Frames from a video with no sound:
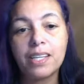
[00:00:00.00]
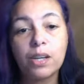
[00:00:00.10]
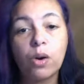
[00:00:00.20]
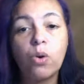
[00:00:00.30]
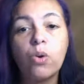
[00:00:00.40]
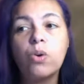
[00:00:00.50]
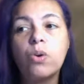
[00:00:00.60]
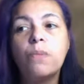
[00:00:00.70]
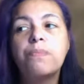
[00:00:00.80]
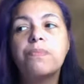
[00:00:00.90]
It's a
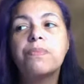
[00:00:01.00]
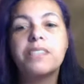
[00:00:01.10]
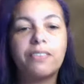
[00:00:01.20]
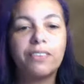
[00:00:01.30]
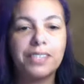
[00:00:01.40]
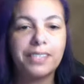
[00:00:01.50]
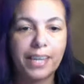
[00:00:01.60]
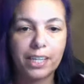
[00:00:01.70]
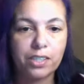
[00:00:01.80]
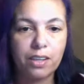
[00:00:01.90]
whole different
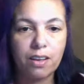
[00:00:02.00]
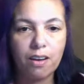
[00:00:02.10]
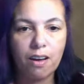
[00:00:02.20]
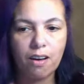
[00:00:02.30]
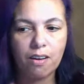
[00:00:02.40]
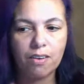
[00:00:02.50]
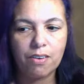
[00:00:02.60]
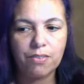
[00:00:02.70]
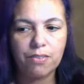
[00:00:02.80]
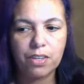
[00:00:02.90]
section
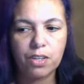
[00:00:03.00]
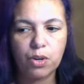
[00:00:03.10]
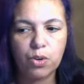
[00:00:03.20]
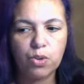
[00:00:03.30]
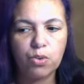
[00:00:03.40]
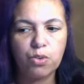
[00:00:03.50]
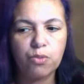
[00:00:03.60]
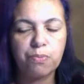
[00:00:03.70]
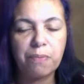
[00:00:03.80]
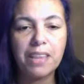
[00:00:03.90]
of,
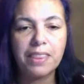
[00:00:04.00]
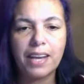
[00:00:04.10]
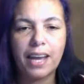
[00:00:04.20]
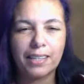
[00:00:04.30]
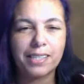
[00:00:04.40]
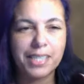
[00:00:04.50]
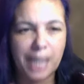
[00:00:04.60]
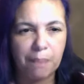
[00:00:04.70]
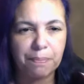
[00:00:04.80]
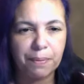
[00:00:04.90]
you've made the next step
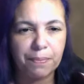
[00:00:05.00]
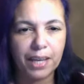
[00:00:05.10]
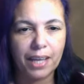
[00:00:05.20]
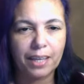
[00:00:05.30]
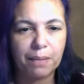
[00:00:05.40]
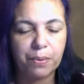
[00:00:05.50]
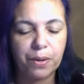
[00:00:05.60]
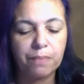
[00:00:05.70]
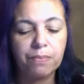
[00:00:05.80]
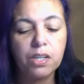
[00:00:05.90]
at that point.